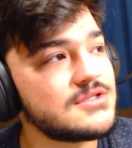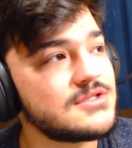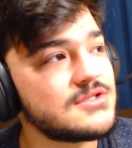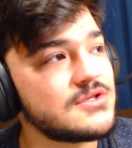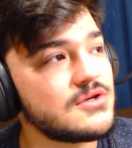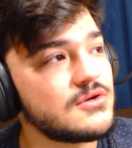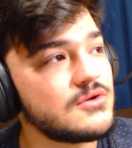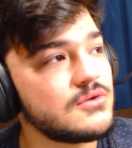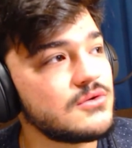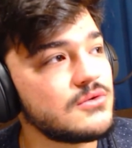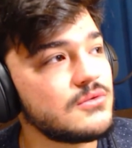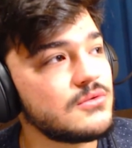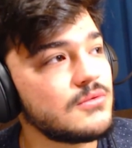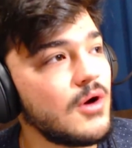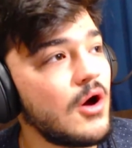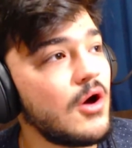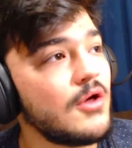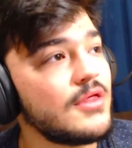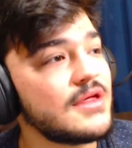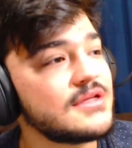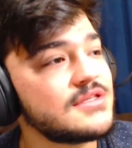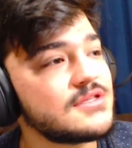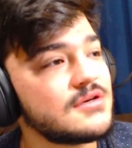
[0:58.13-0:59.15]
to
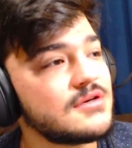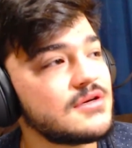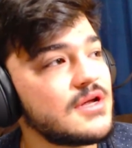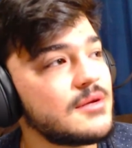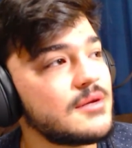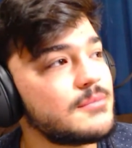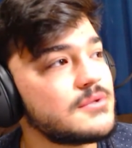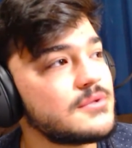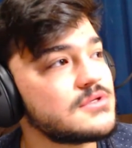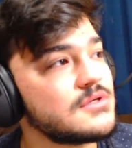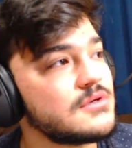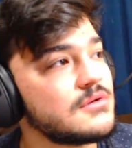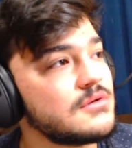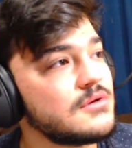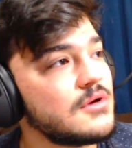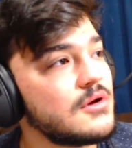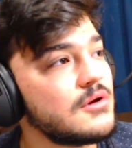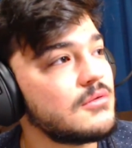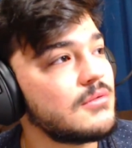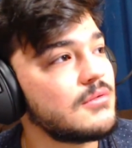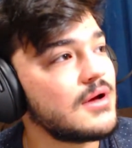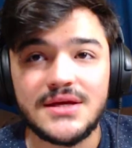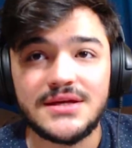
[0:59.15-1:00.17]
oh that's a good episode.
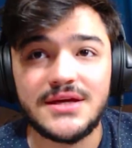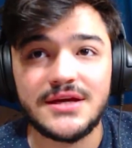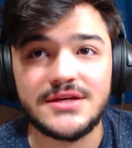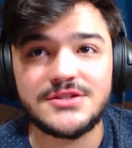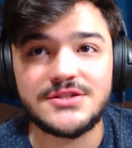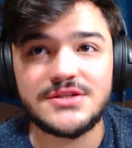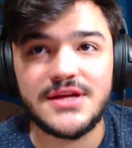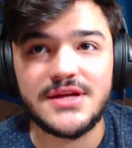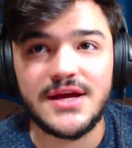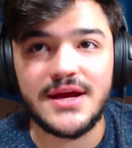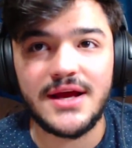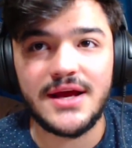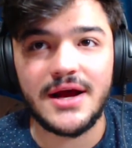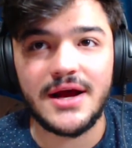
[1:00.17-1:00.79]
Oh wow. Yesterday I